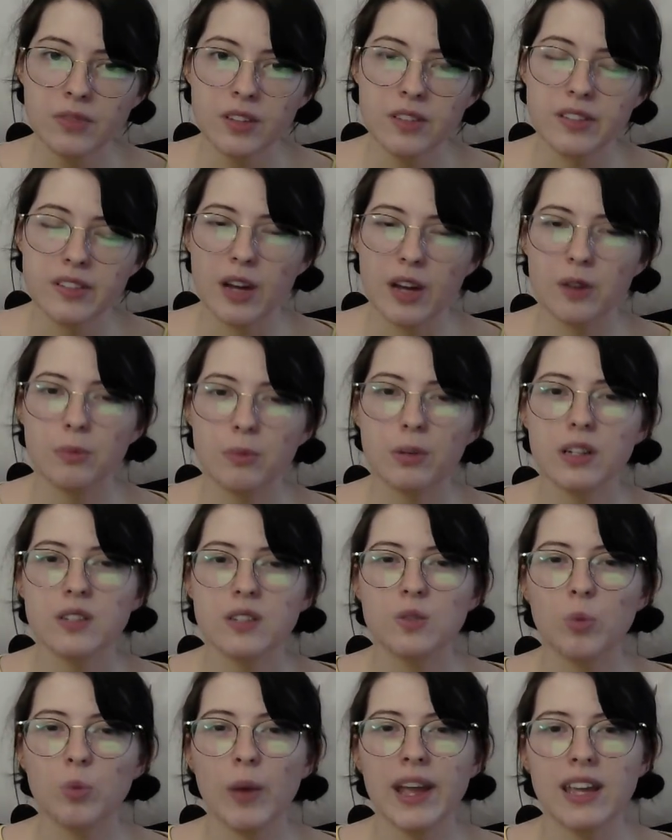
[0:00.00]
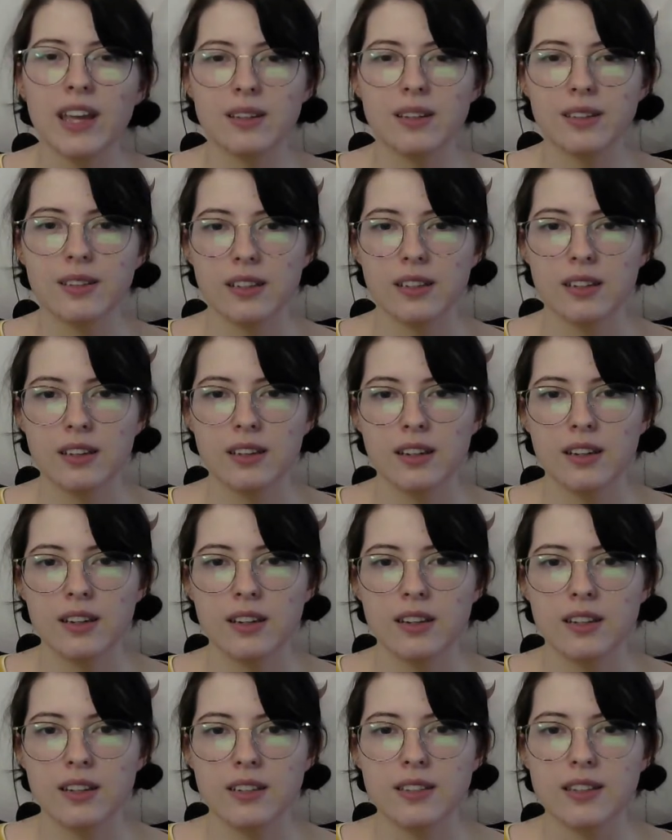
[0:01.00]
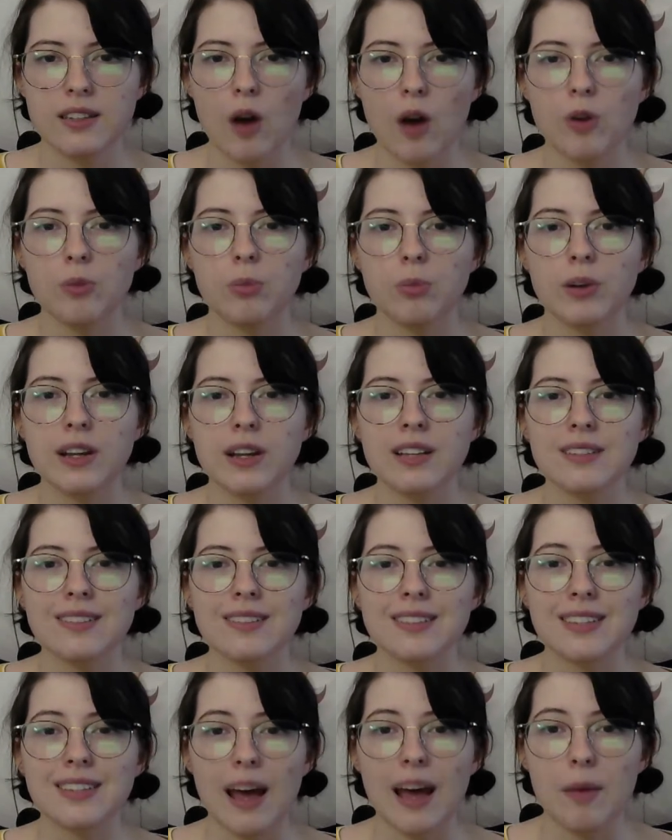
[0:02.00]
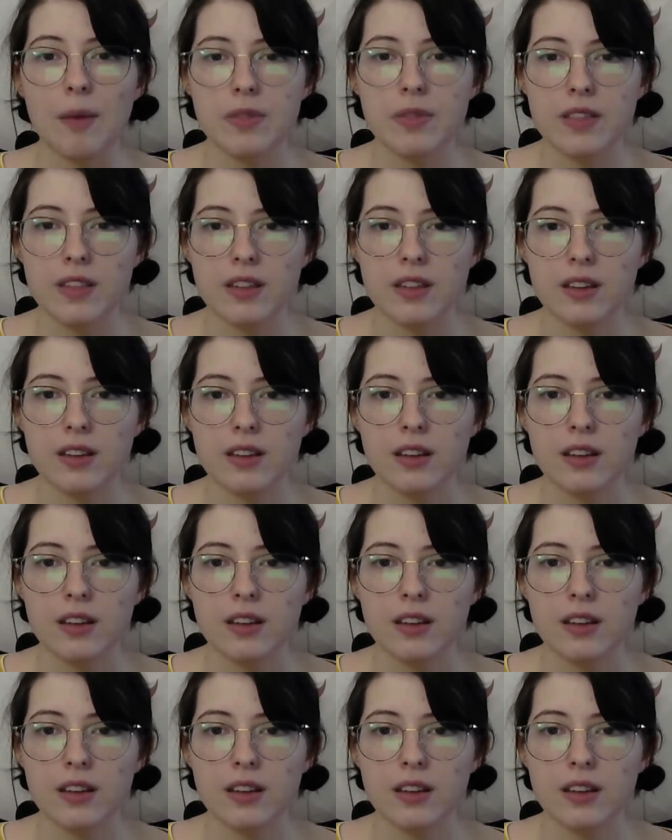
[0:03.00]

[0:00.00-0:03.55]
Sound brings weight. Sound brings depth.